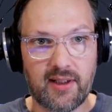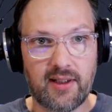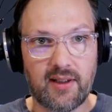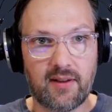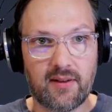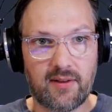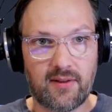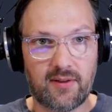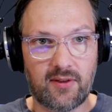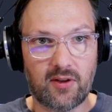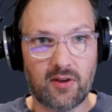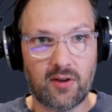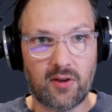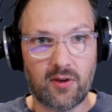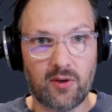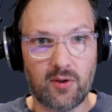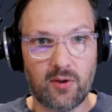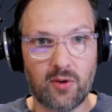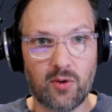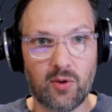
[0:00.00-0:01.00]

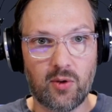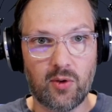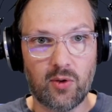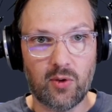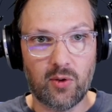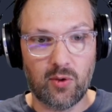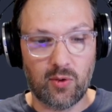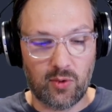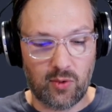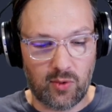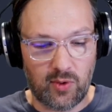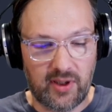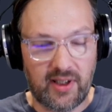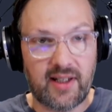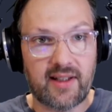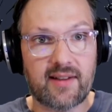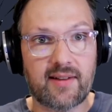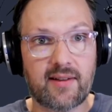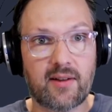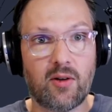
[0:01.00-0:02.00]
So
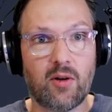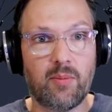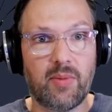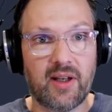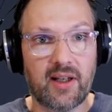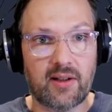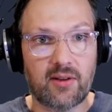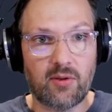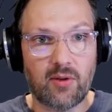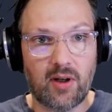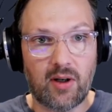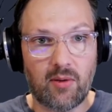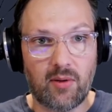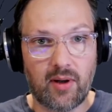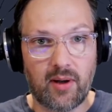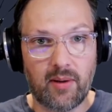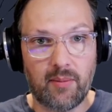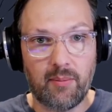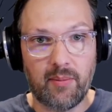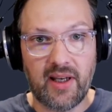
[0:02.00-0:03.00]
let's go back to
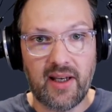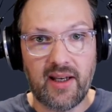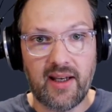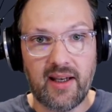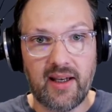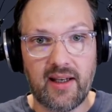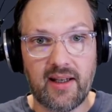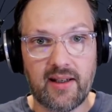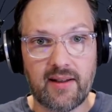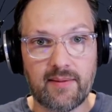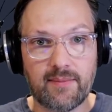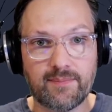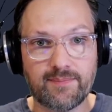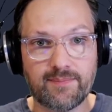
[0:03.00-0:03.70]
our main.